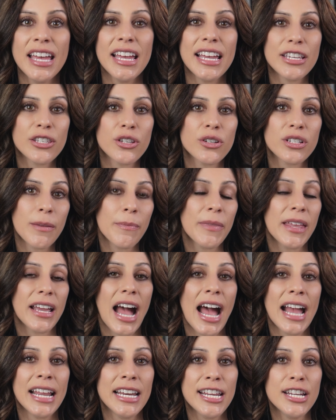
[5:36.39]
Is there something
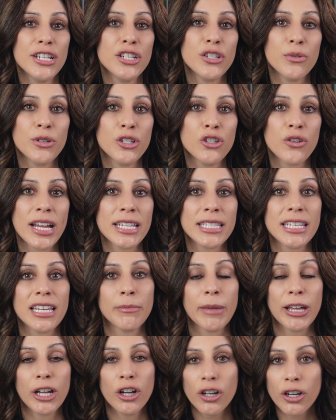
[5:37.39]
I need to address
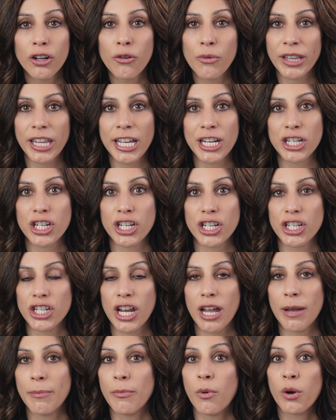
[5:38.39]
in my current
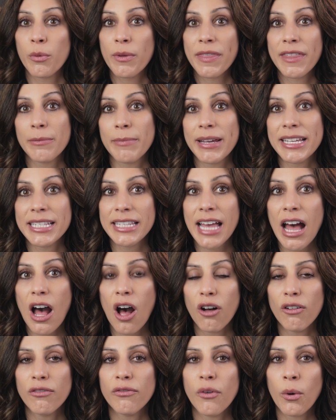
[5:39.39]
relationship or within myself?